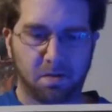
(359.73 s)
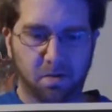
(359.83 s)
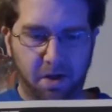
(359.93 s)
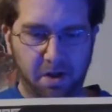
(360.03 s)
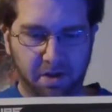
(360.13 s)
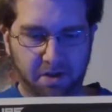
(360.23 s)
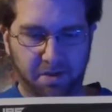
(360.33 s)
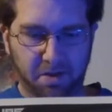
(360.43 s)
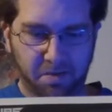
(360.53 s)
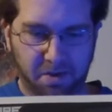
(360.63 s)
Okay,
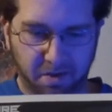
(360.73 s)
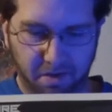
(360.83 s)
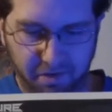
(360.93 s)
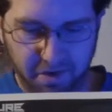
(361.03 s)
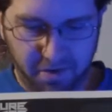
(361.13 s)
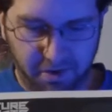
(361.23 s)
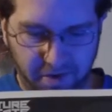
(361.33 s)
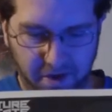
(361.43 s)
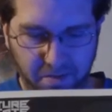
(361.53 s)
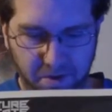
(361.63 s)
next up, another future
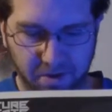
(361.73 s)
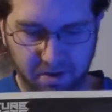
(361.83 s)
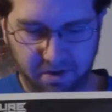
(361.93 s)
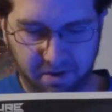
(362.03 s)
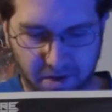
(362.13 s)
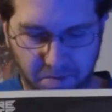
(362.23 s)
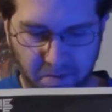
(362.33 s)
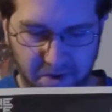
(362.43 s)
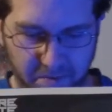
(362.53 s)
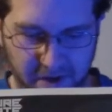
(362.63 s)
state book.
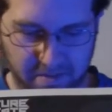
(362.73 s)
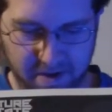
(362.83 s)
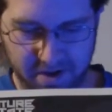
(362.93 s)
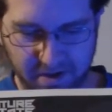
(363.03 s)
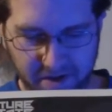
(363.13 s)
Keeping with the Batman